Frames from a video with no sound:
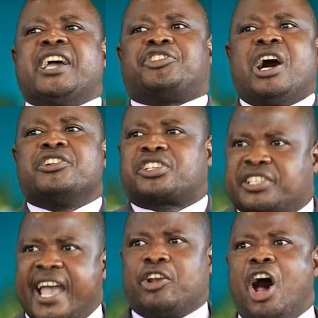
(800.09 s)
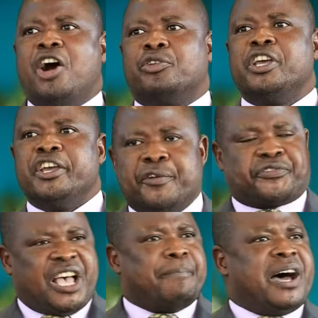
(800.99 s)
They don't stay long.
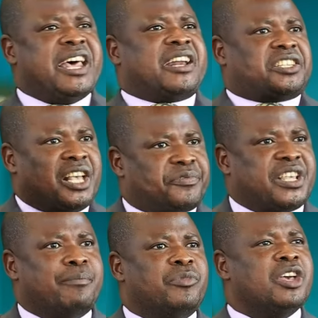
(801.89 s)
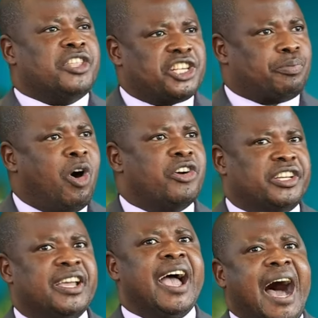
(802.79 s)
If somebody receives them this
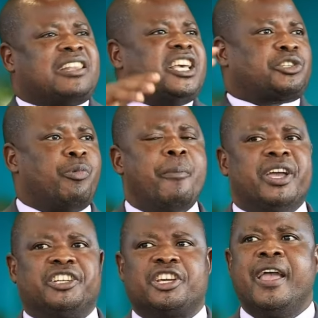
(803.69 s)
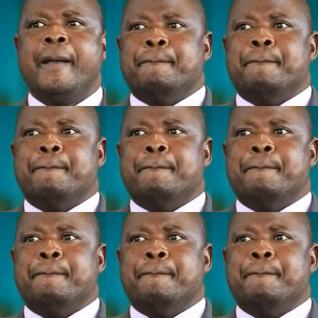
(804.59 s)
morning, at this moment,